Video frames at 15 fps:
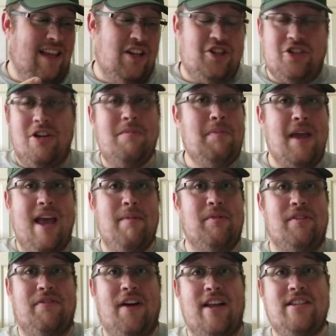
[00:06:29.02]
they should be
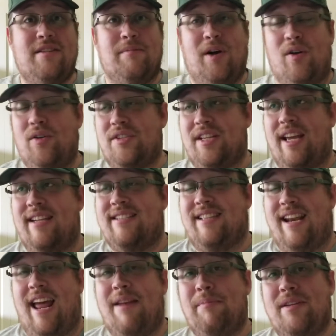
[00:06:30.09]
able to find some holes against
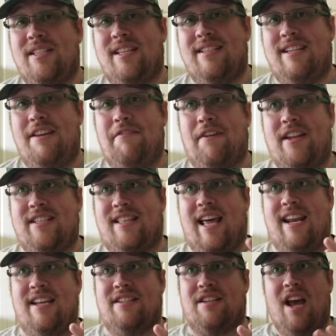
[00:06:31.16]
an Edmonton defense
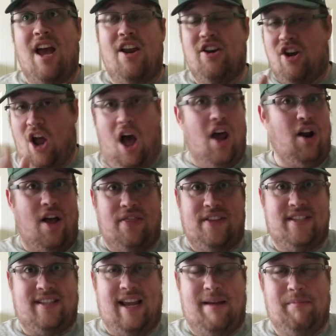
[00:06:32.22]
that is not on
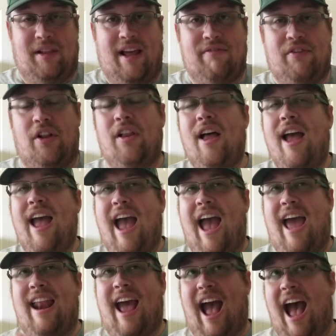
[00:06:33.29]
the same level
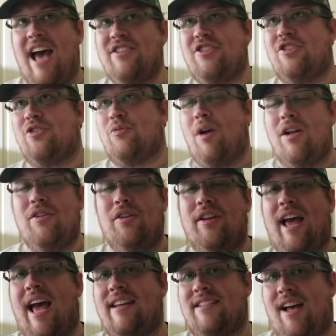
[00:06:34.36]
and has struggled
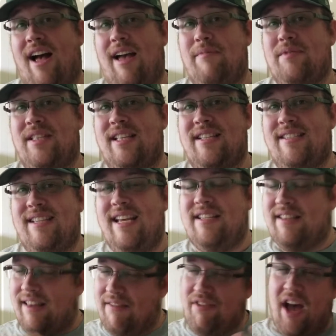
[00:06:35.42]
at times this
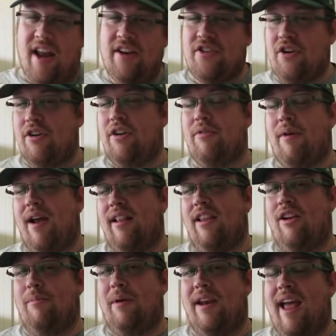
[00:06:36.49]
season. They've kind of turned it around a
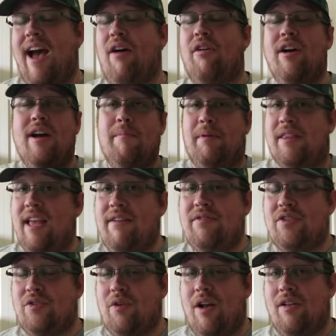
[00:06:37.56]
little bit now, but they've
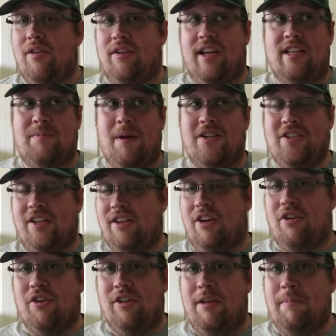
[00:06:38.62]
struggled, especially in the
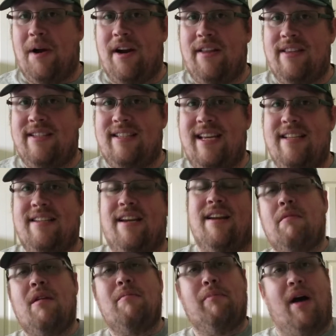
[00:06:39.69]
early part of the season.
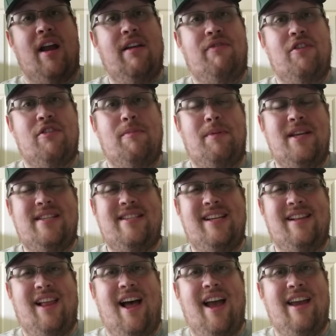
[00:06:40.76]
But if you're the
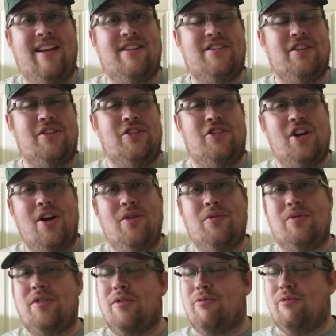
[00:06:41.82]
BC Lions,
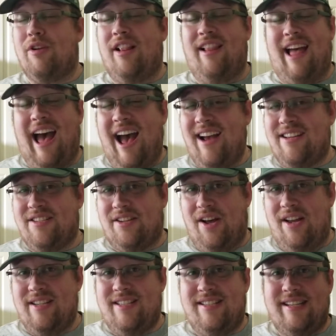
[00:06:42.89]
don't relax
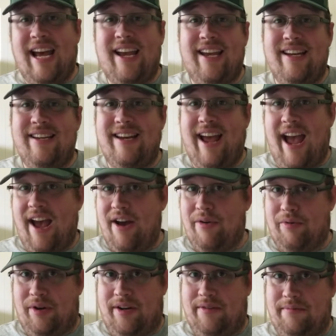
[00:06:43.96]
on second
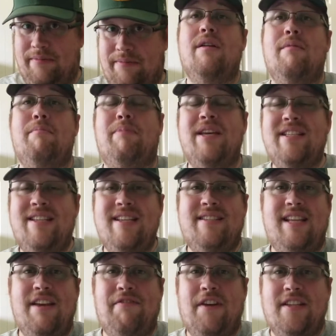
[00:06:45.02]
down. BC's
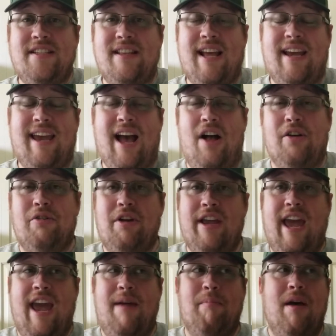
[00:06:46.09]
defense in that Calgary
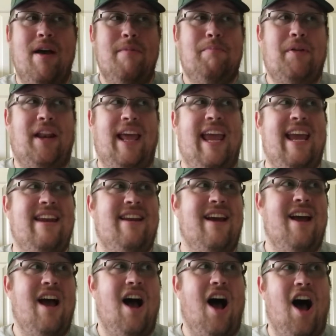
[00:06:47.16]
game played
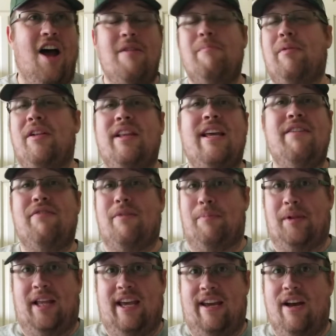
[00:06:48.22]

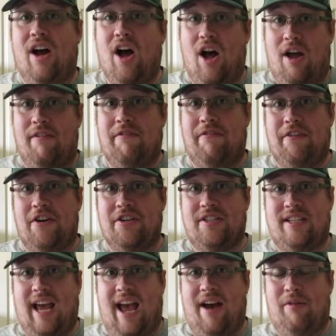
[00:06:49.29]
unbelievably on
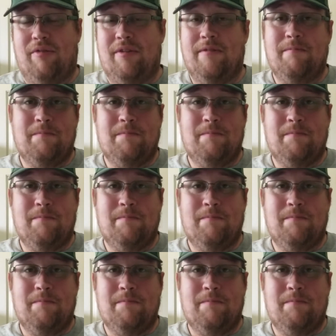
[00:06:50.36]
first down.